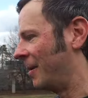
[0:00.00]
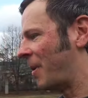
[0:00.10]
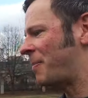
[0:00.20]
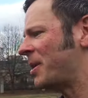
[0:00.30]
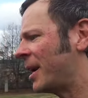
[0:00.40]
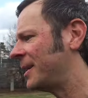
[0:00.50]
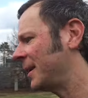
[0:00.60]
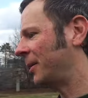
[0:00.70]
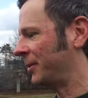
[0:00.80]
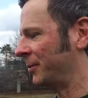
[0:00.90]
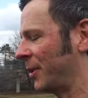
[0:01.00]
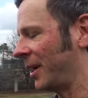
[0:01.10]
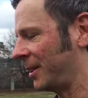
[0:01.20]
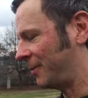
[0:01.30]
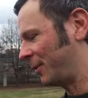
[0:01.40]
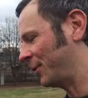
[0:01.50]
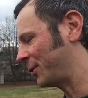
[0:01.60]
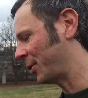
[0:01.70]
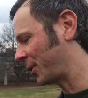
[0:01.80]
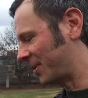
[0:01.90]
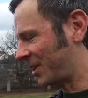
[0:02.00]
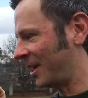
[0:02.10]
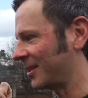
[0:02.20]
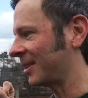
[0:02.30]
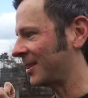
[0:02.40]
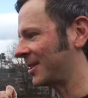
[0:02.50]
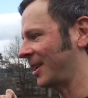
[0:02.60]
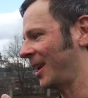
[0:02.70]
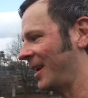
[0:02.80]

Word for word: might be ideal in a variety of different circumstances.